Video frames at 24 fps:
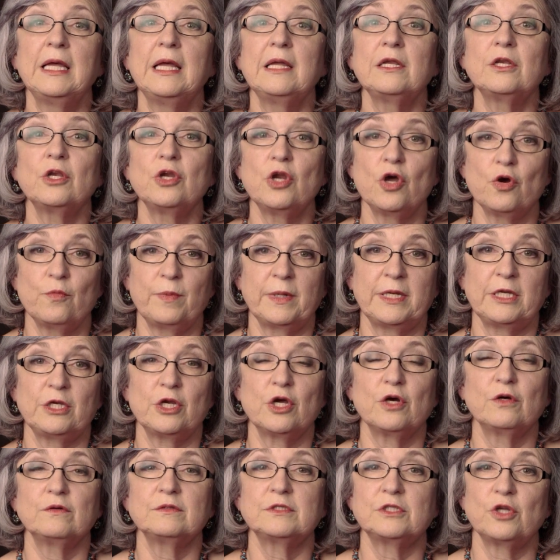nobody
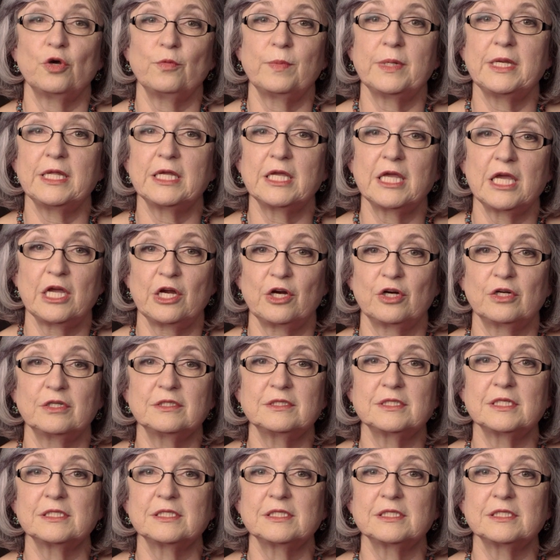knows, nobody cares.